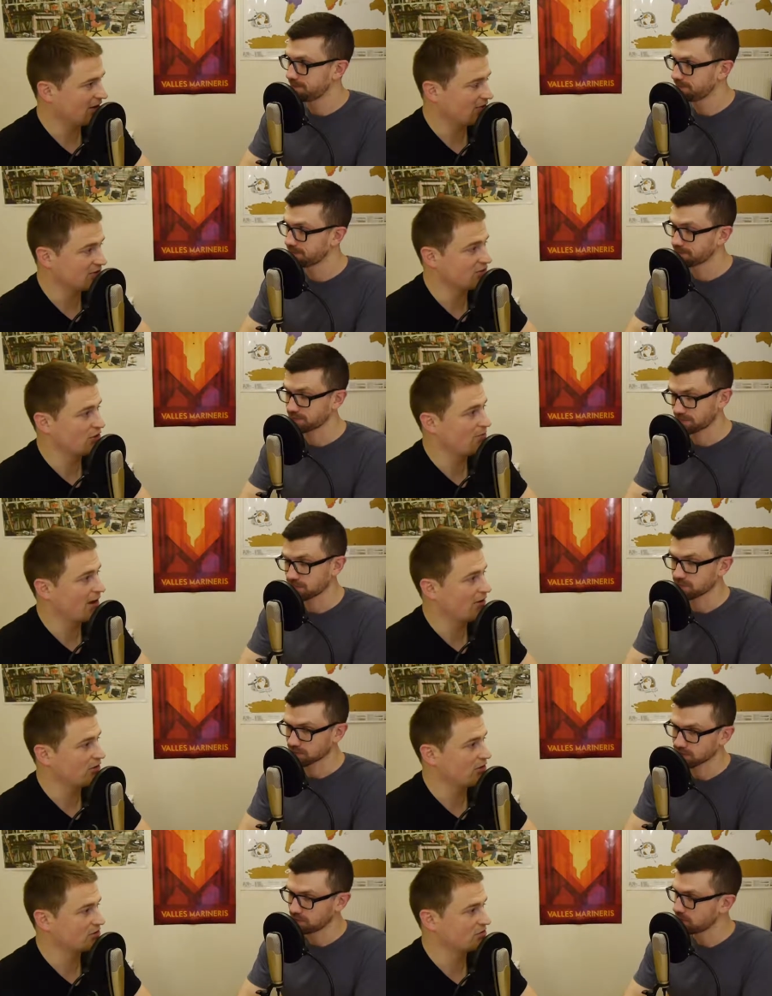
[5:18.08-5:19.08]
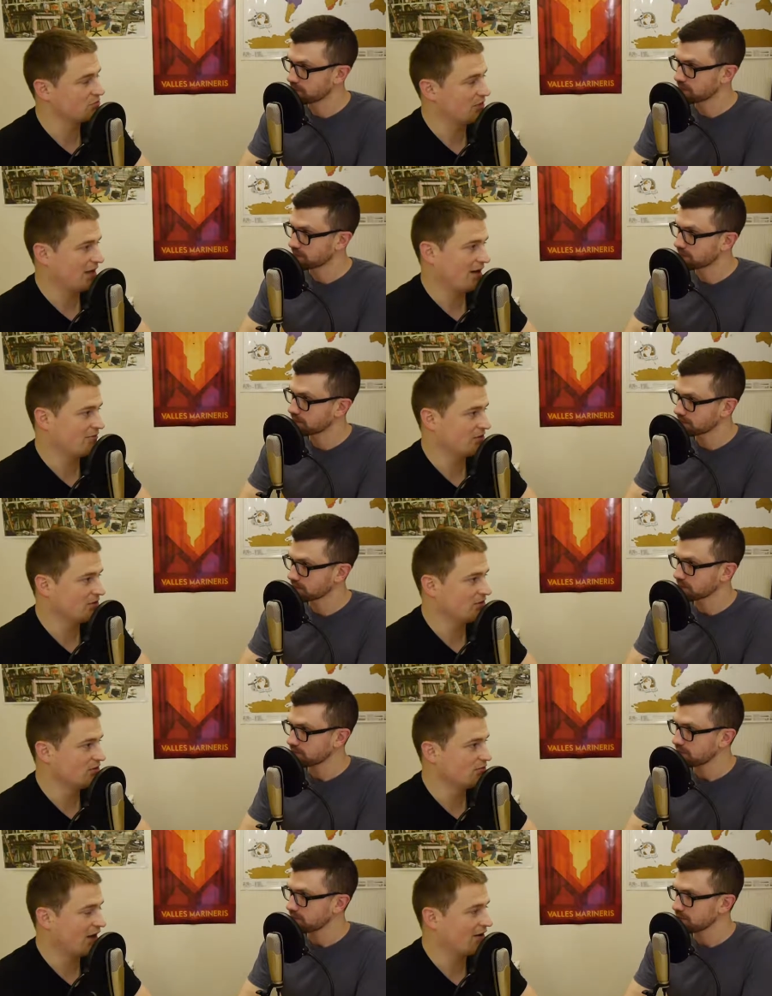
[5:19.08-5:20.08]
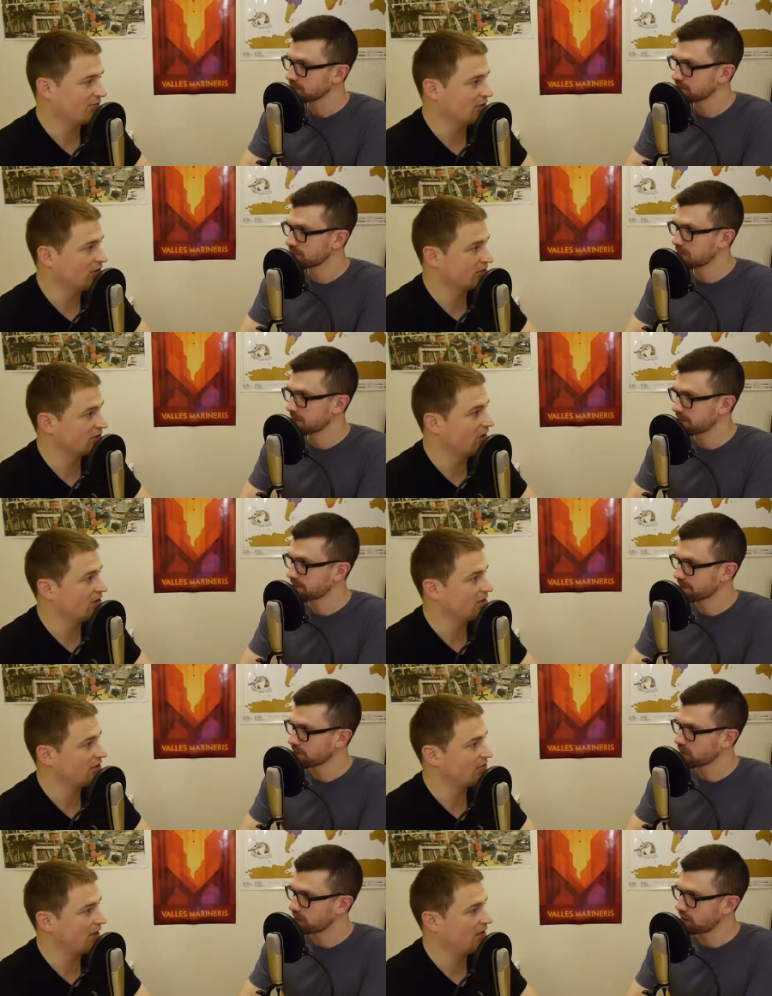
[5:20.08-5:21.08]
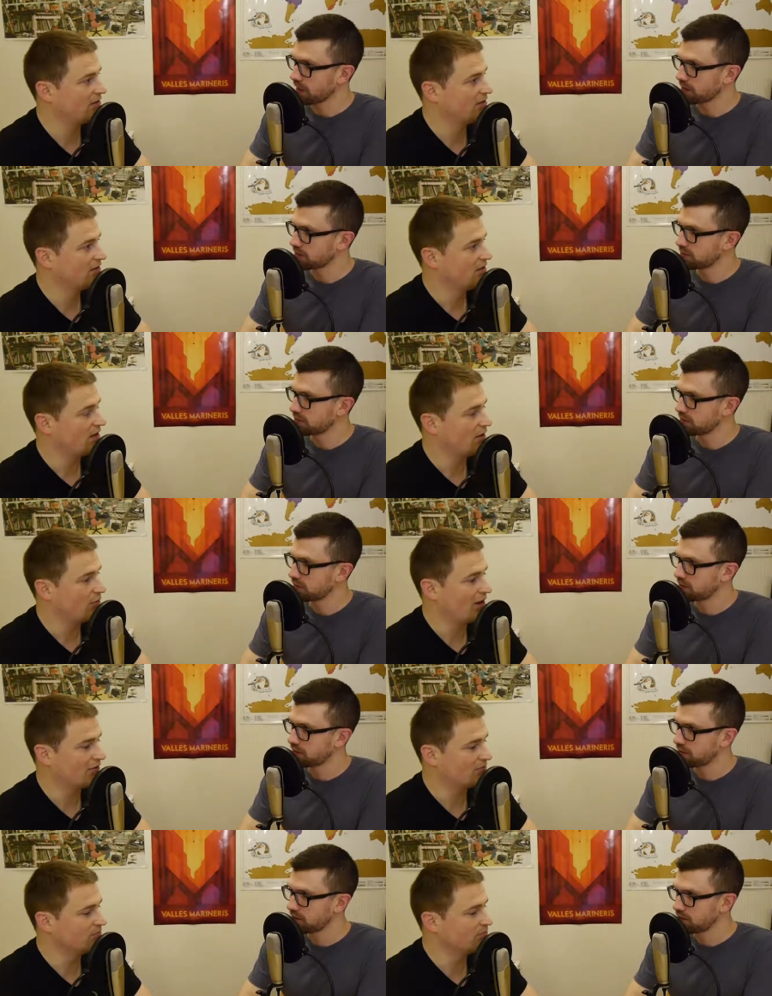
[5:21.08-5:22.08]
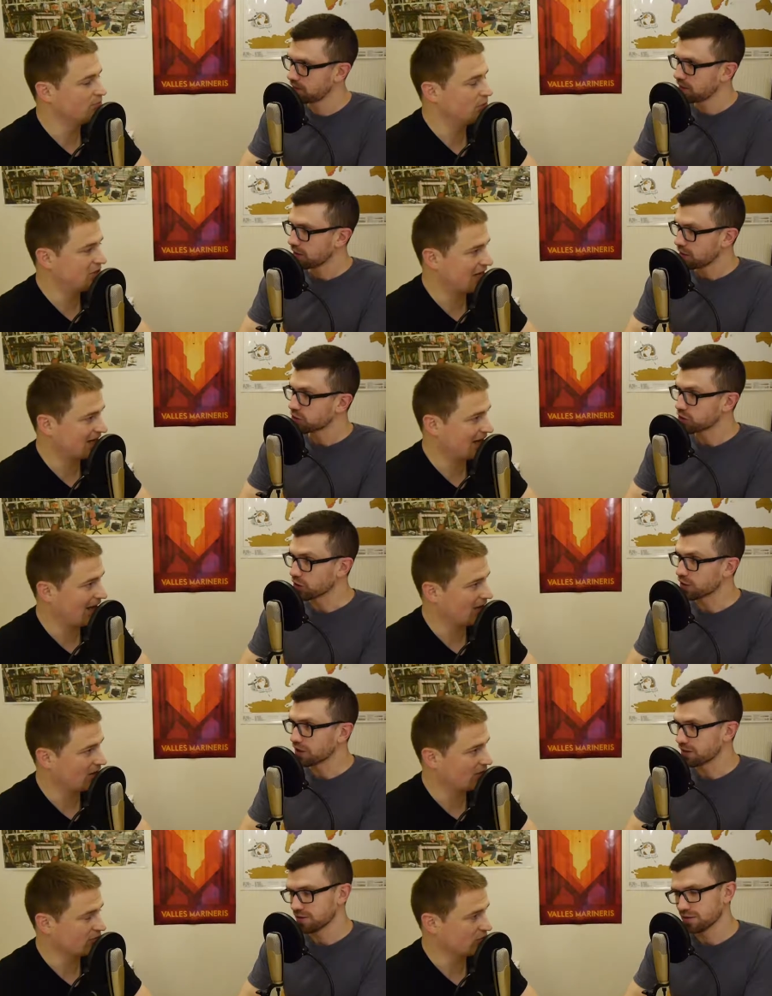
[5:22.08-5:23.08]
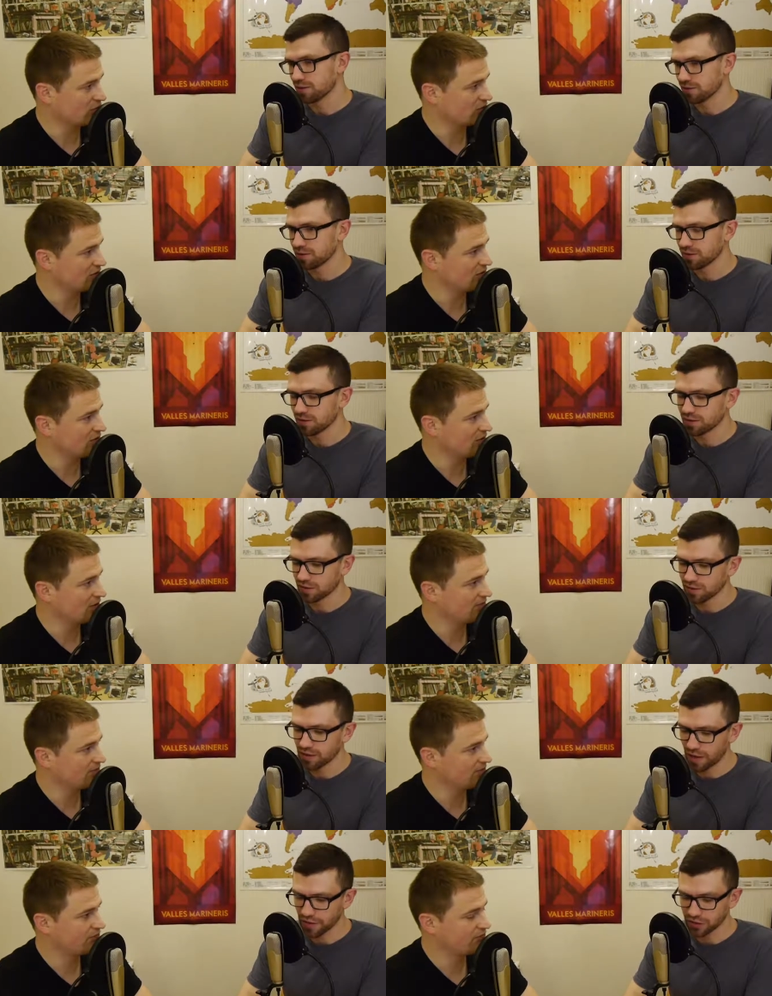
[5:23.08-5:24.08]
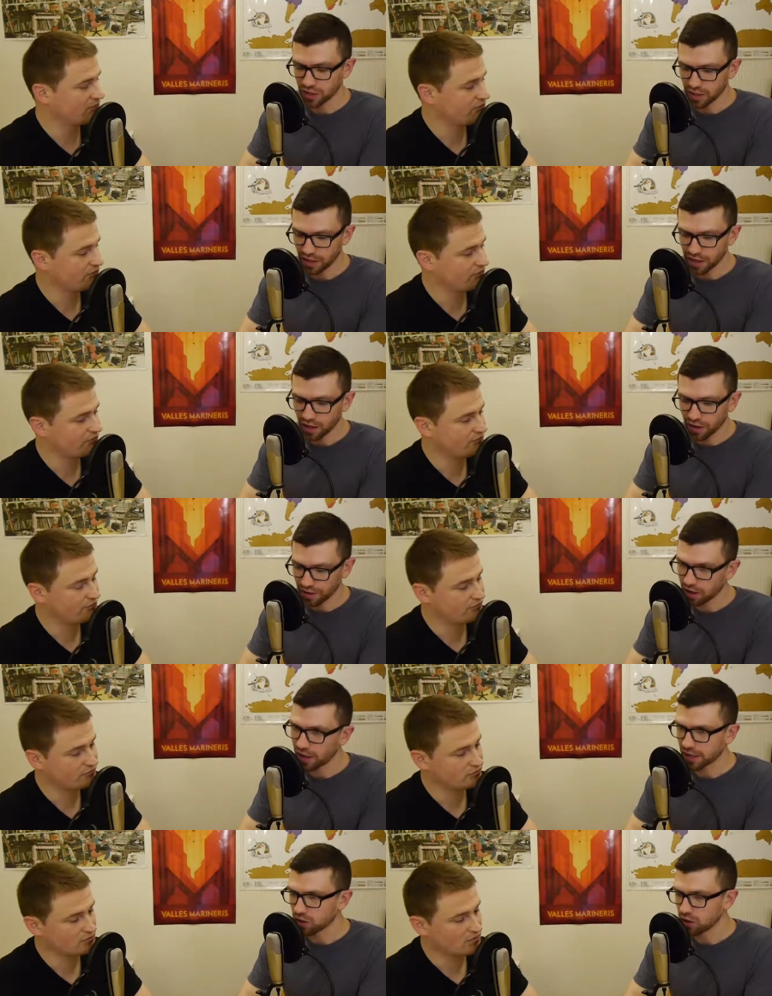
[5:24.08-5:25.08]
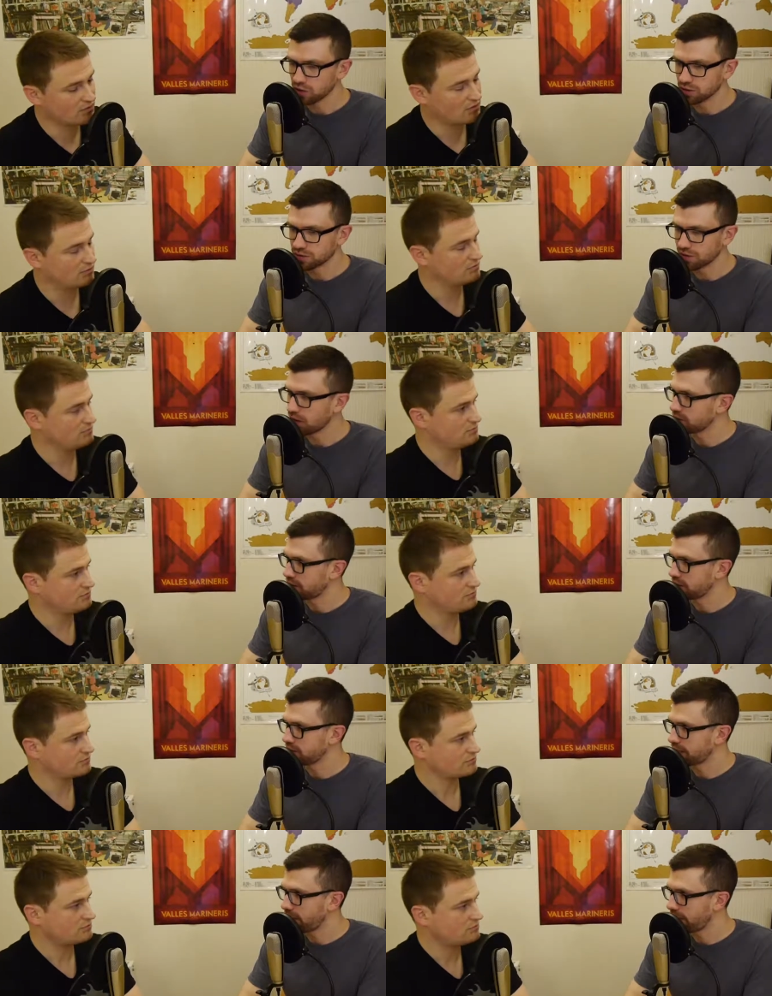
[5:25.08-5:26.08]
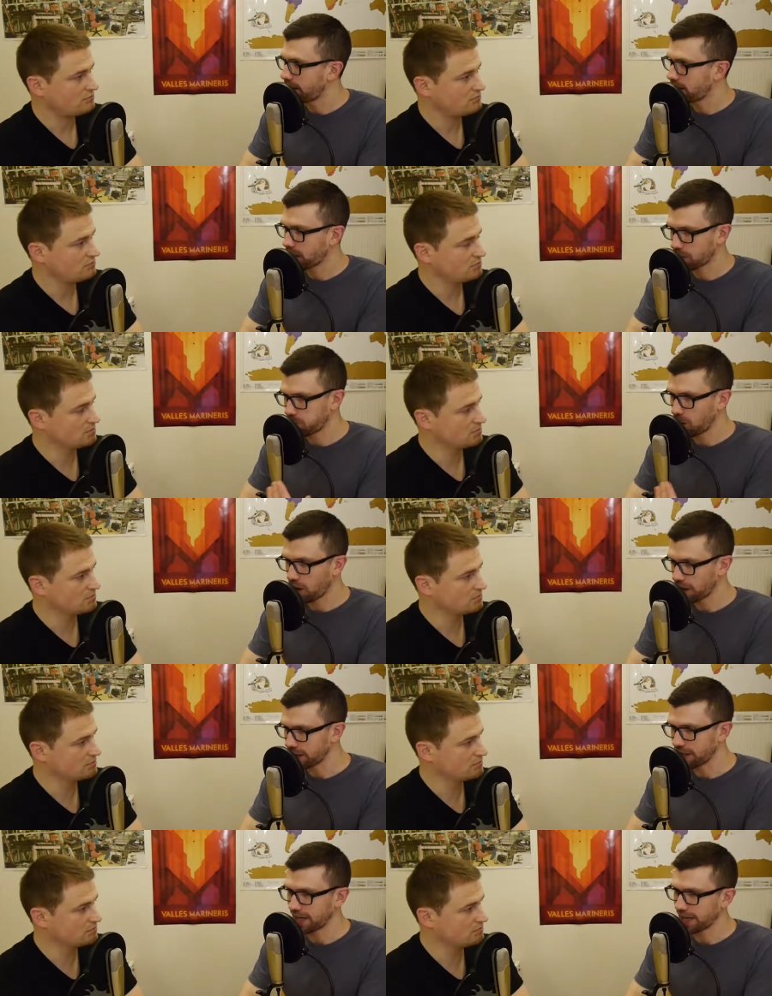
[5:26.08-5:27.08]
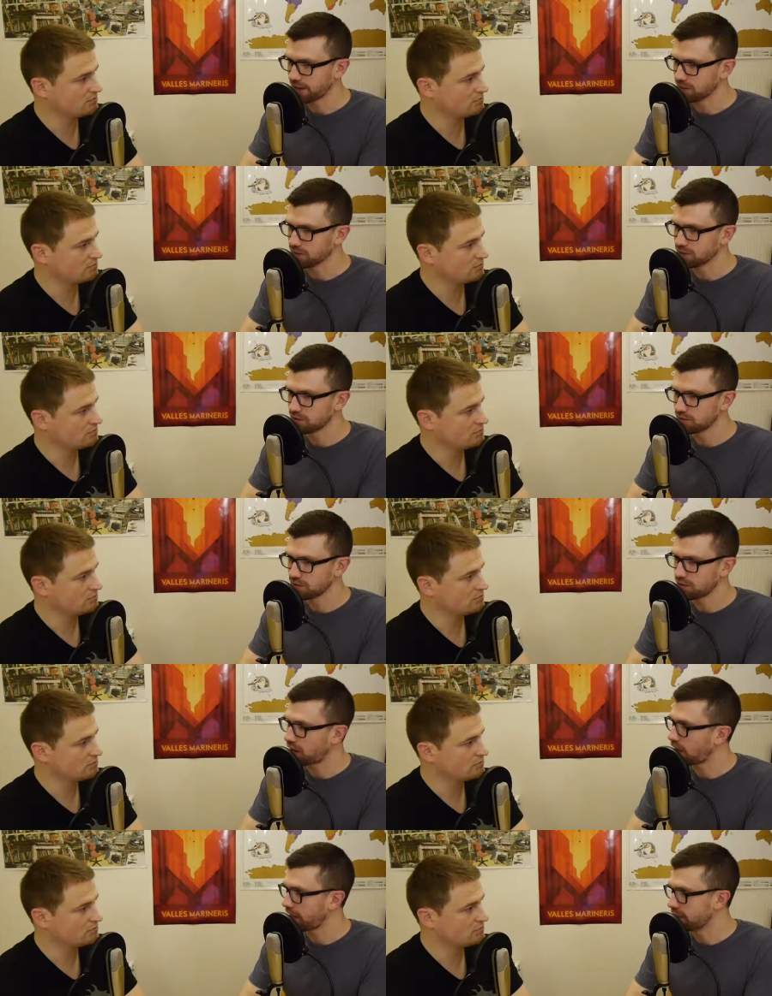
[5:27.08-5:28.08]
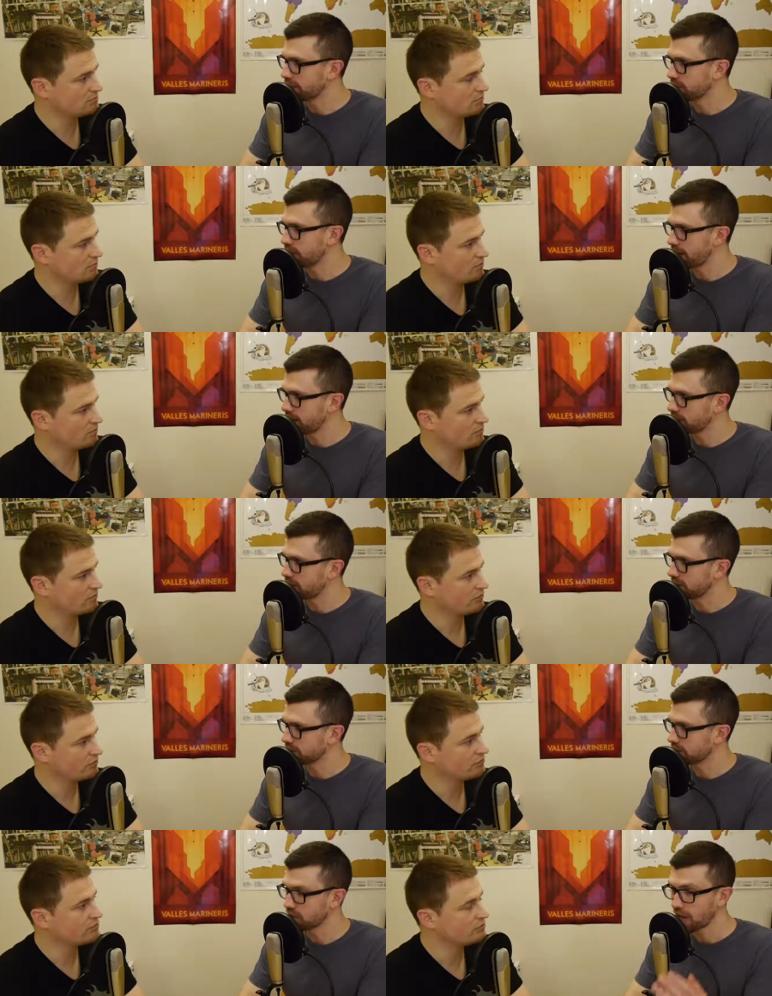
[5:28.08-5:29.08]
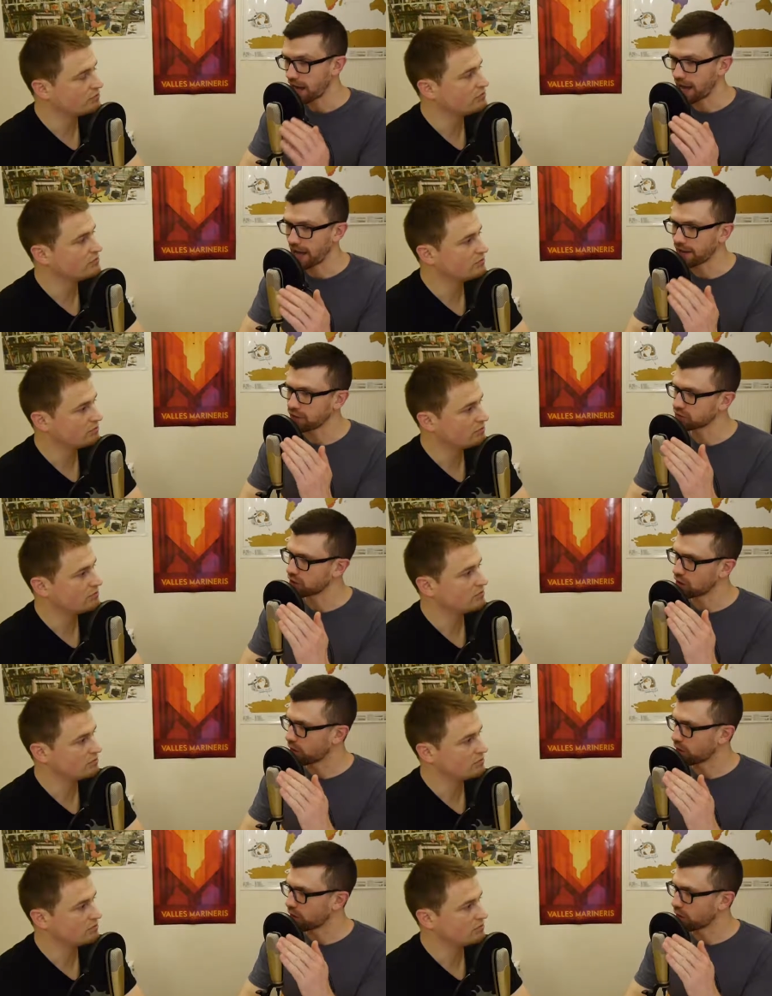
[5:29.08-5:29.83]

Speaker 1: there is no paradox. We haven't we haven't looked hard enough yet. Yeah. Um, we haven't dedicated so, enough resources to it.
Speaker 2: Yeah, there certainly aren't like loads of civilizations out there like piling out high energy radio signals. At, a